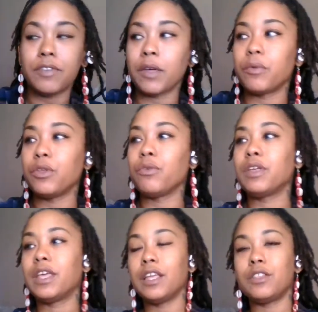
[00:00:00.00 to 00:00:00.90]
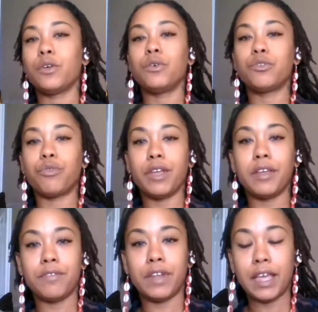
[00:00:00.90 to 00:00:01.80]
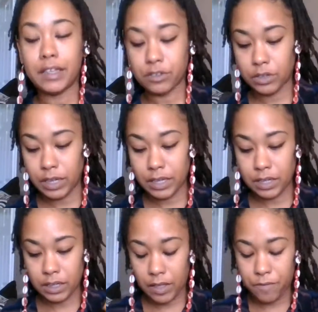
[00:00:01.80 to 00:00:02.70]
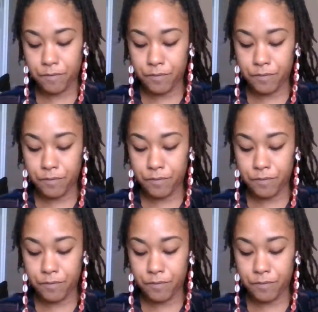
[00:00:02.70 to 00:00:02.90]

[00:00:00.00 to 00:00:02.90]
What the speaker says: Like when you get those red flags or that